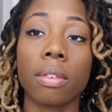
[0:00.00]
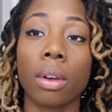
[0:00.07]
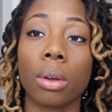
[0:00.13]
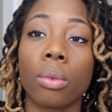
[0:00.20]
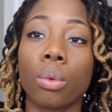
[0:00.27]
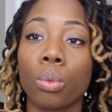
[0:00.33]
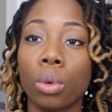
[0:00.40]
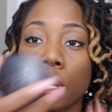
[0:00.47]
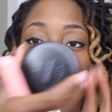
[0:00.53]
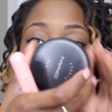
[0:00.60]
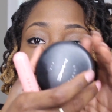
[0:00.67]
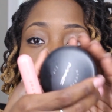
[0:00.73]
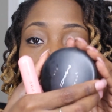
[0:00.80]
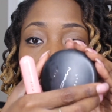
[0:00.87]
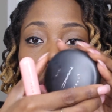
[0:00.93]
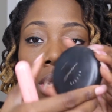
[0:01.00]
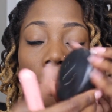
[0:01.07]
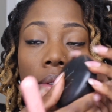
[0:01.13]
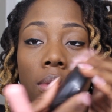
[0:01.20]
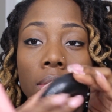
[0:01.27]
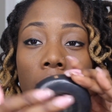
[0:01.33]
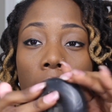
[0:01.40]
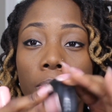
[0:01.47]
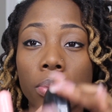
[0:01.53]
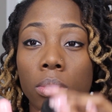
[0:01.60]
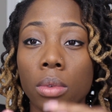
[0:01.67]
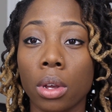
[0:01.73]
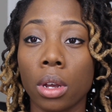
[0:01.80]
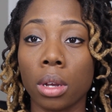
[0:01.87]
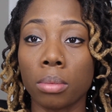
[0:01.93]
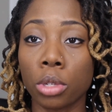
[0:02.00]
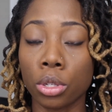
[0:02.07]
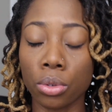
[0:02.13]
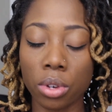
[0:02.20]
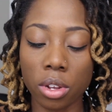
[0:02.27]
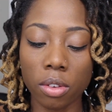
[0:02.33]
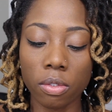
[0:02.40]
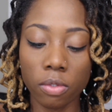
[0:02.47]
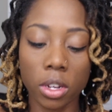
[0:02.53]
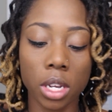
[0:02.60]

if I would use the Studio